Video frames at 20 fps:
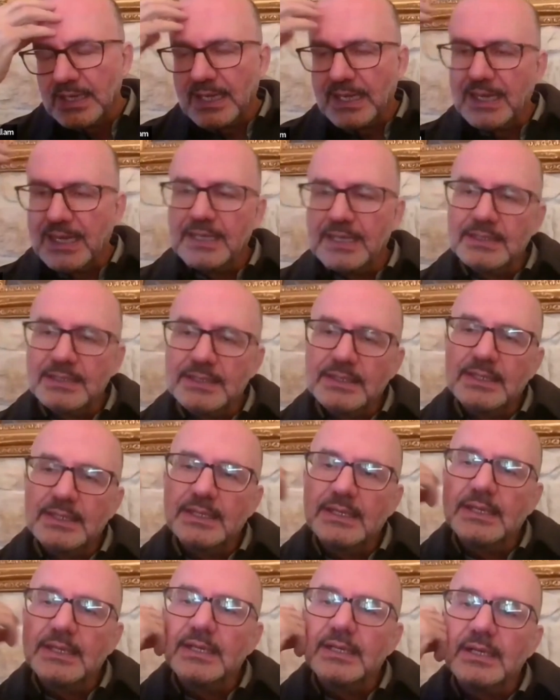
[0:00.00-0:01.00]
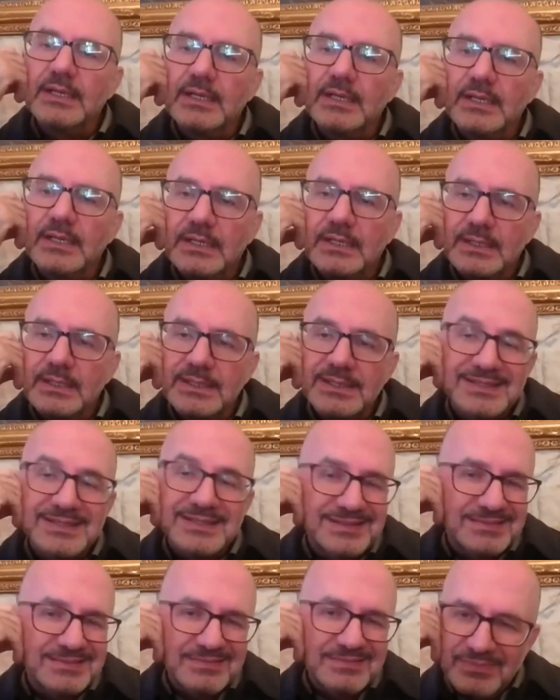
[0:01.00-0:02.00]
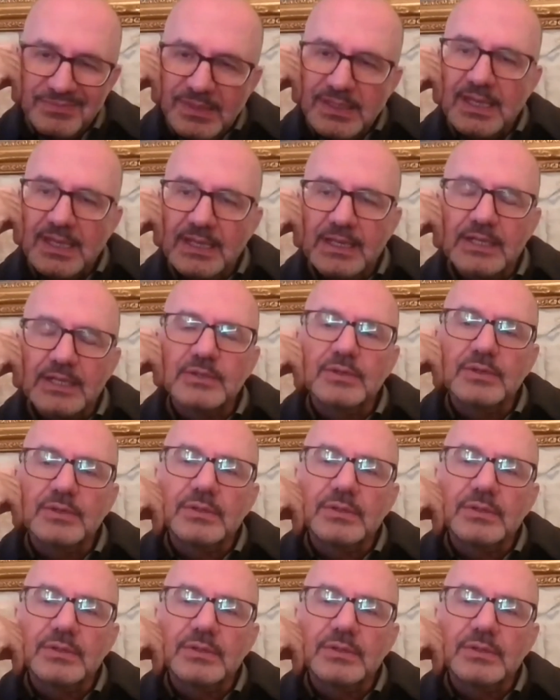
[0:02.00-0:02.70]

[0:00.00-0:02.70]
and a lot